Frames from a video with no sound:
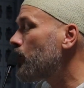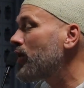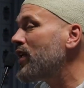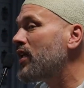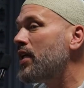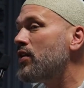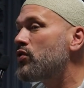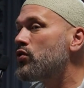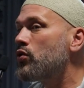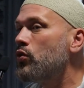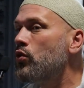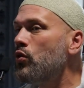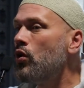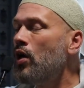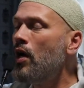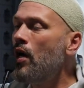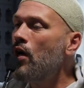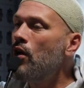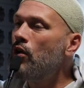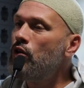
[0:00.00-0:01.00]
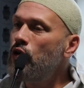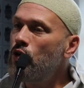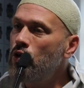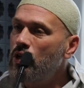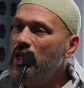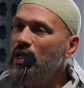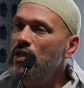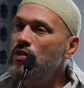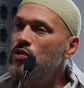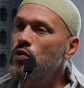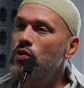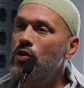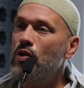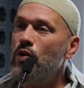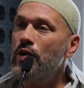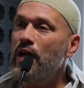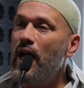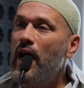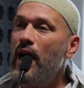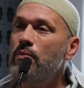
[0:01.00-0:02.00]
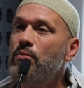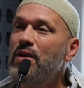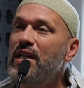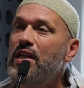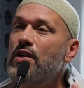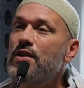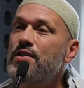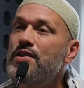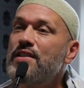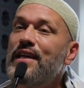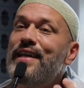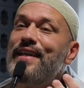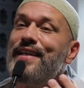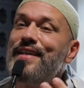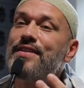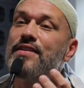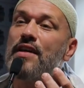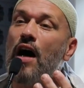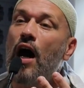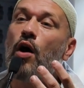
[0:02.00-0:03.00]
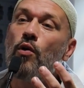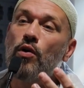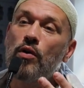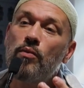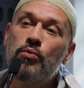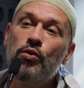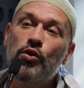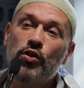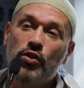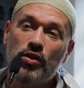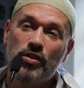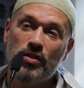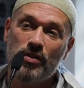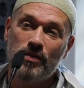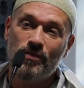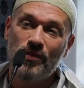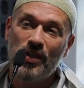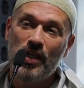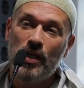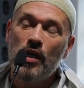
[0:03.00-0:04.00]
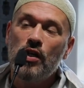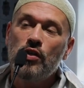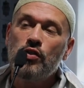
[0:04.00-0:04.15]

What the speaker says: We need to look into the Quran because it is our book.